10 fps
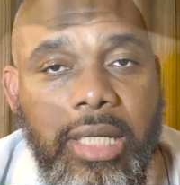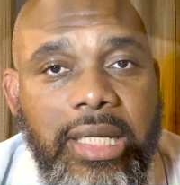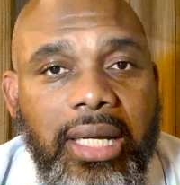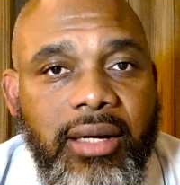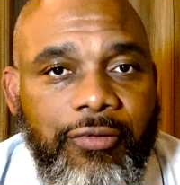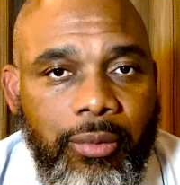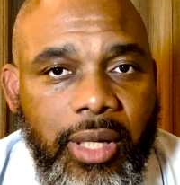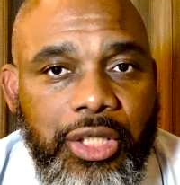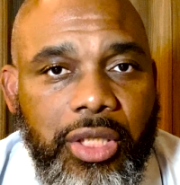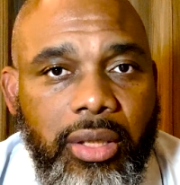done
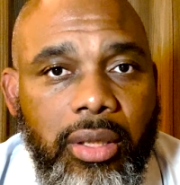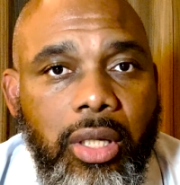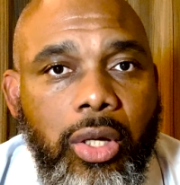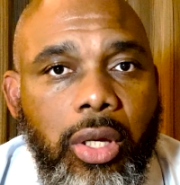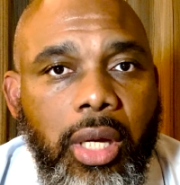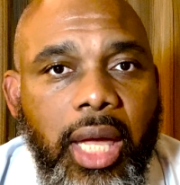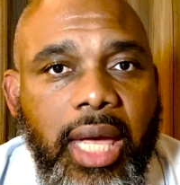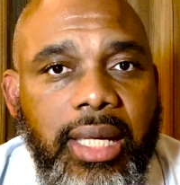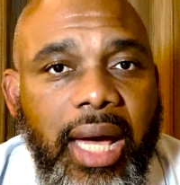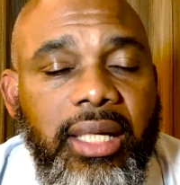information
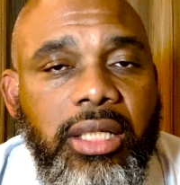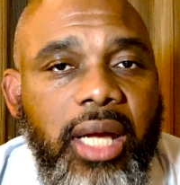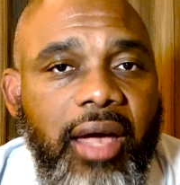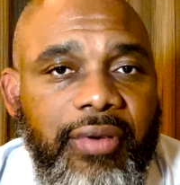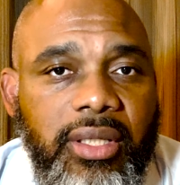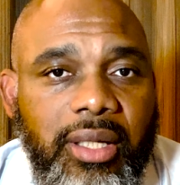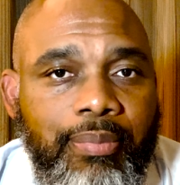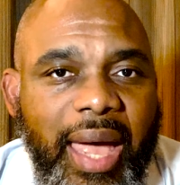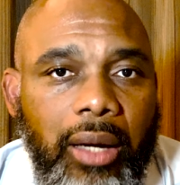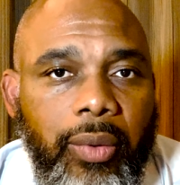and not having done
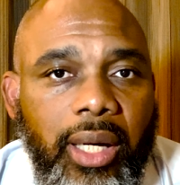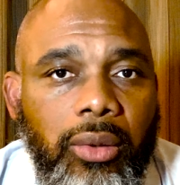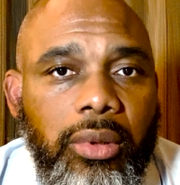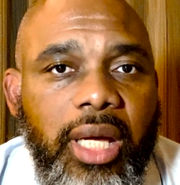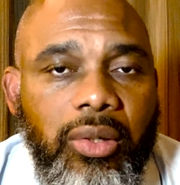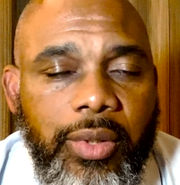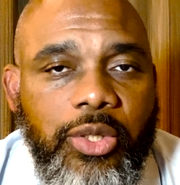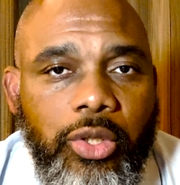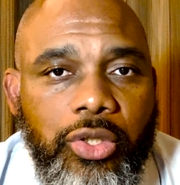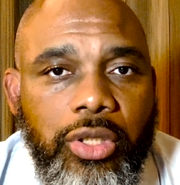background and
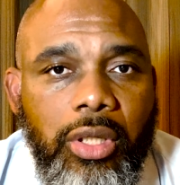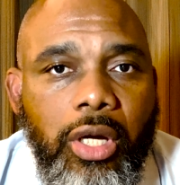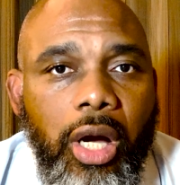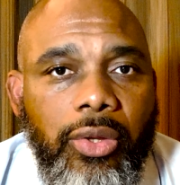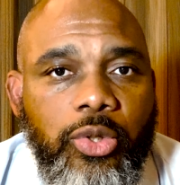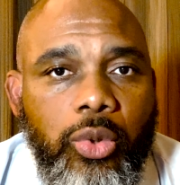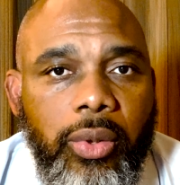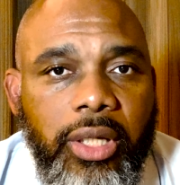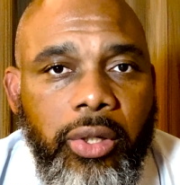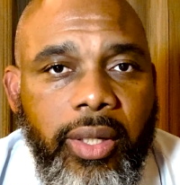research on the school
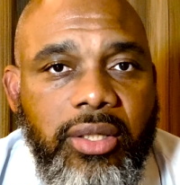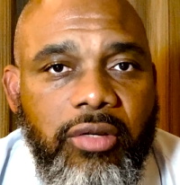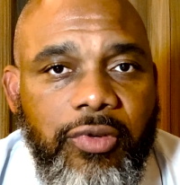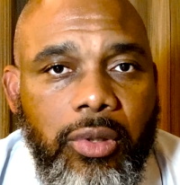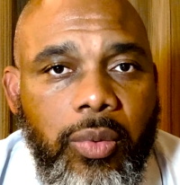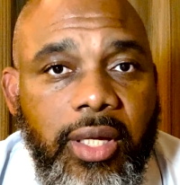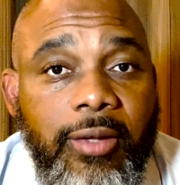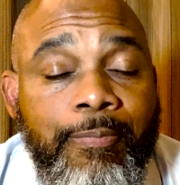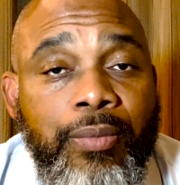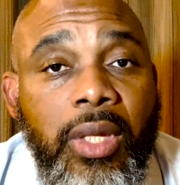that you're interviewing with.
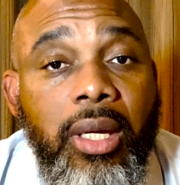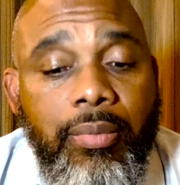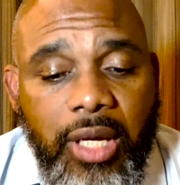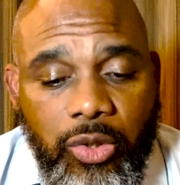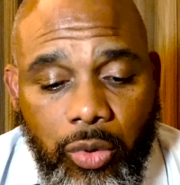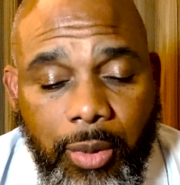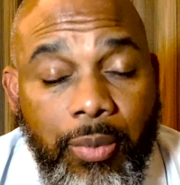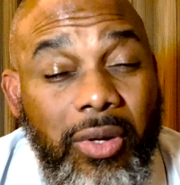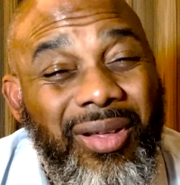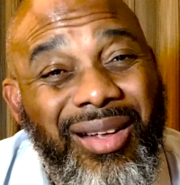Because
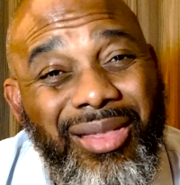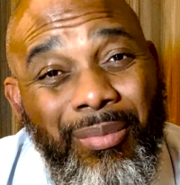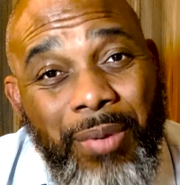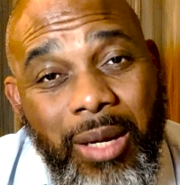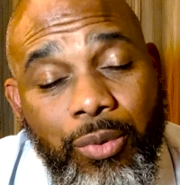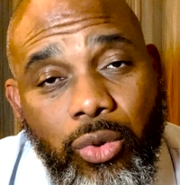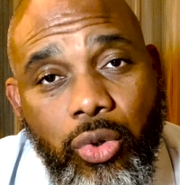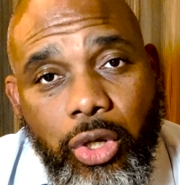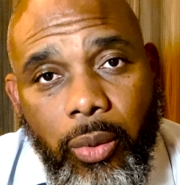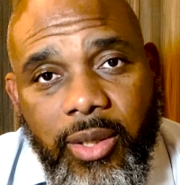remember, the people
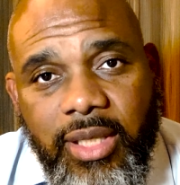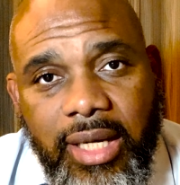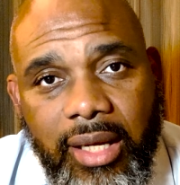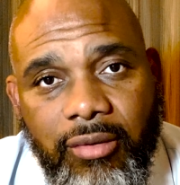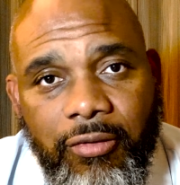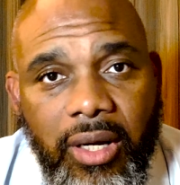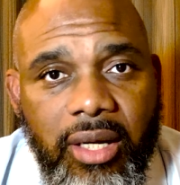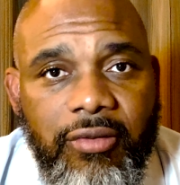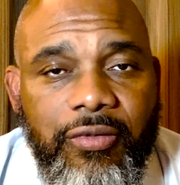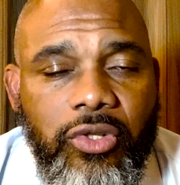who you are sitting in front
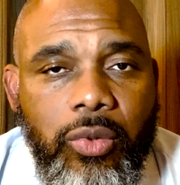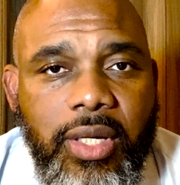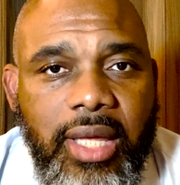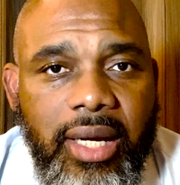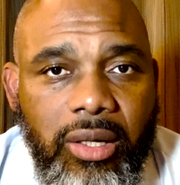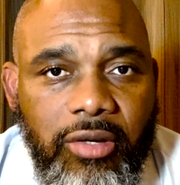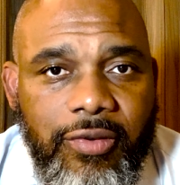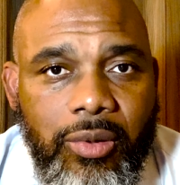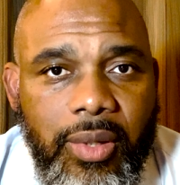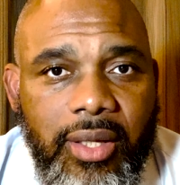of doing that
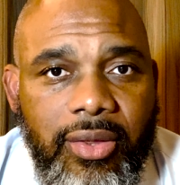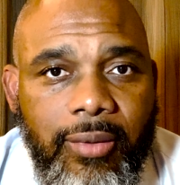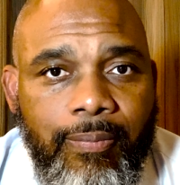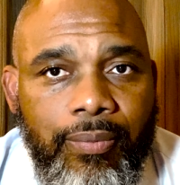interview with,